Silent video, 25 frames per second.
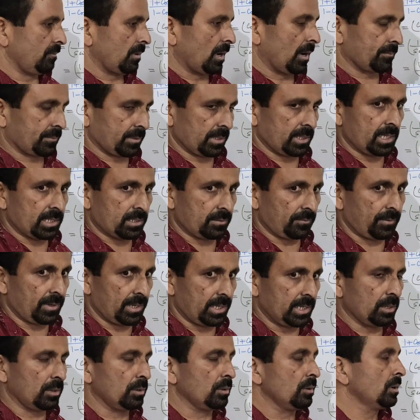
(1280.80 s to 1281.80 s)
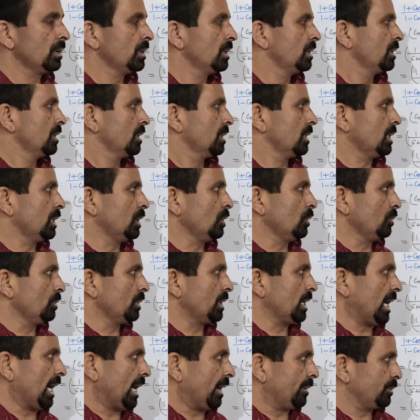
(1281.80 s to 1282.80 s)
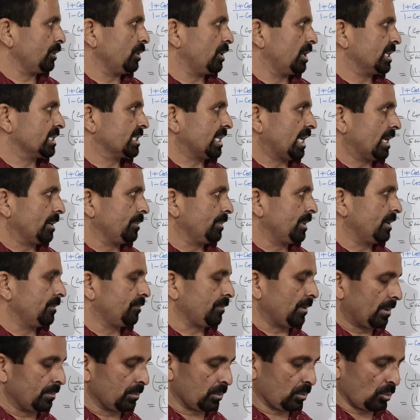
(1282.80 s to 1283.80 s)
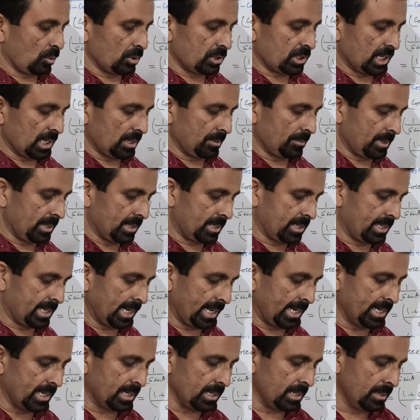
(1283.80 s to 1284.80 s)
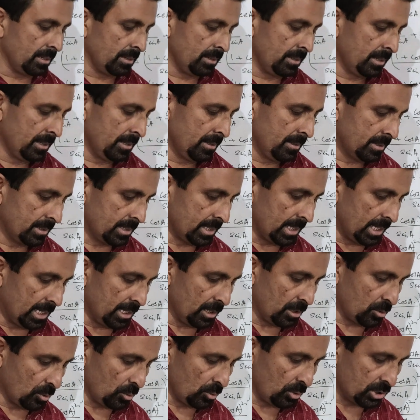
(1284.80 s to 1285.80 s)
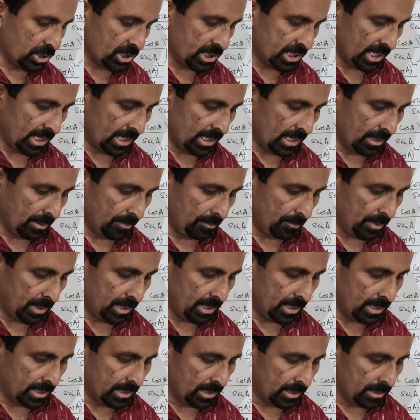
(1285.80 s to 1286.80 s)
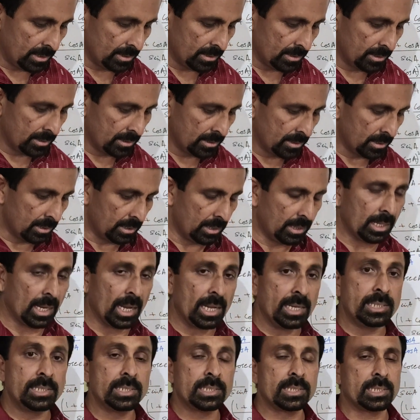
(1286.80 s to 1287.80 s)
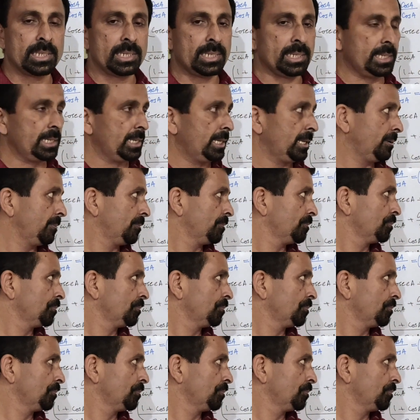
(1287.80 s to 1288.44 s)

after this video, you will have your assignment from question number 10 till question number 19.